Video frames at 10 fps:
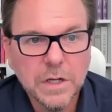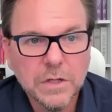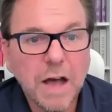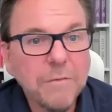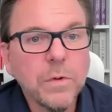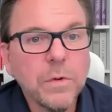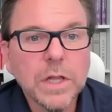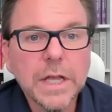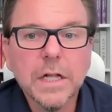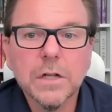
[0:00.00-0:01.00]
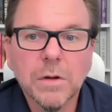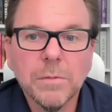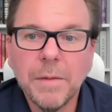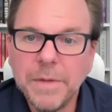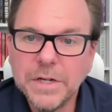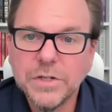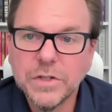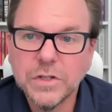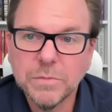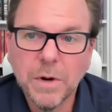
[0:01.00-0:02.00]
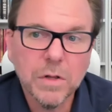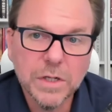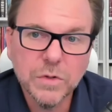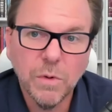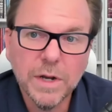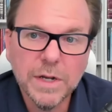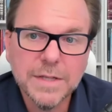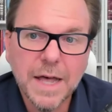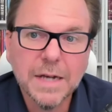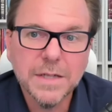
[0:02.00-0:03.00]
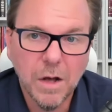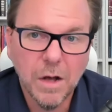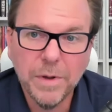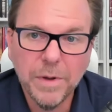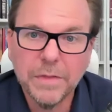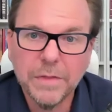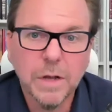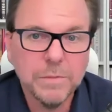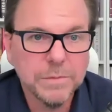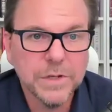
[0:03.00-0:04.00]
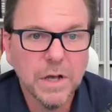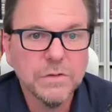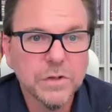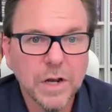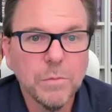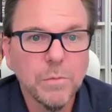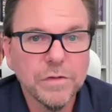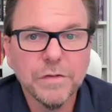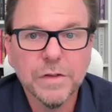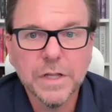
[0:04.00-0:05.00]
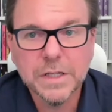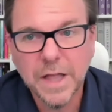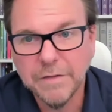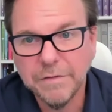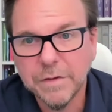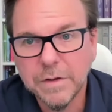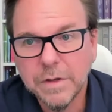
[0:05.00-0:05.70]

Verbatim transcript: So I've been really clear on my mission since my early 20s. That is to help others help themselves create a more fulfilling life.